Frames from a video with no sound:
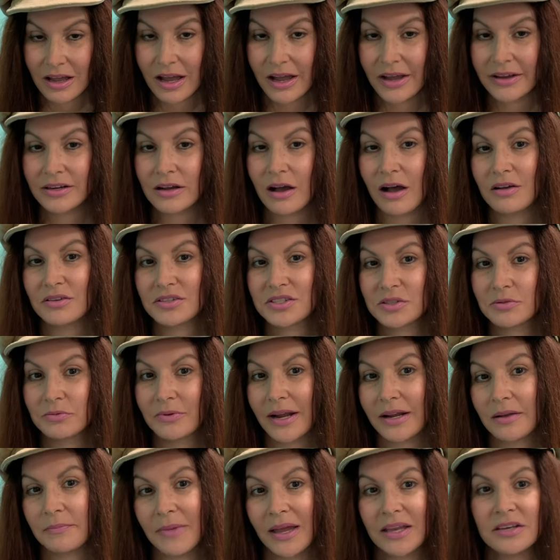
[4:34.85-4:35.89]
I'd also
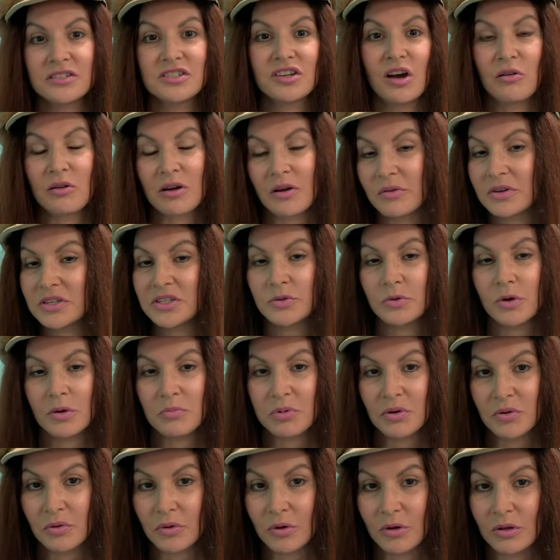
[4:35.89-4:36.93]
recommend don't go into a
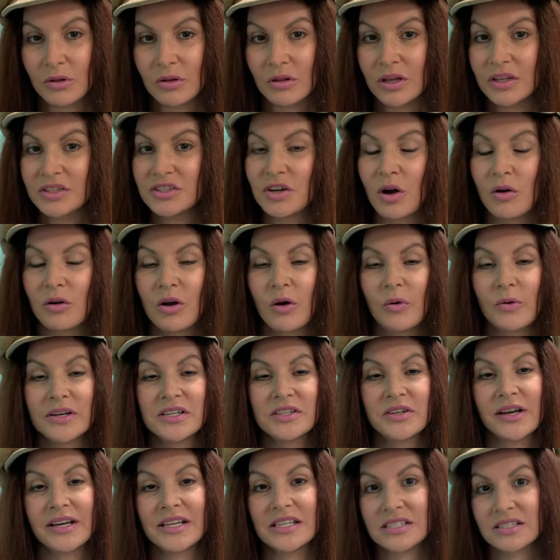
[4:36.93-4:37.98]
pool, don't go
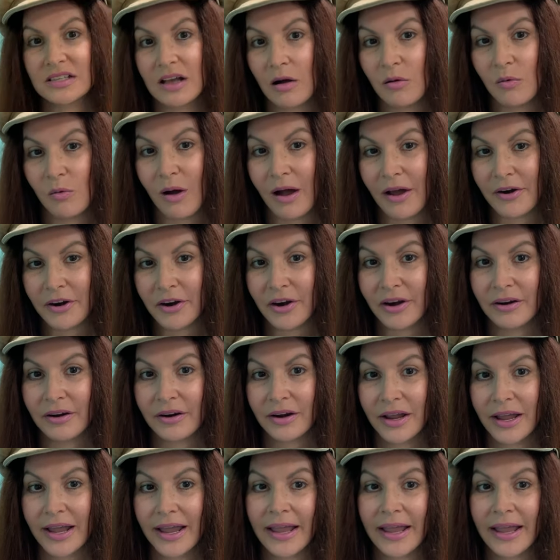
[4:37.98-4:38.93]
into any salt water,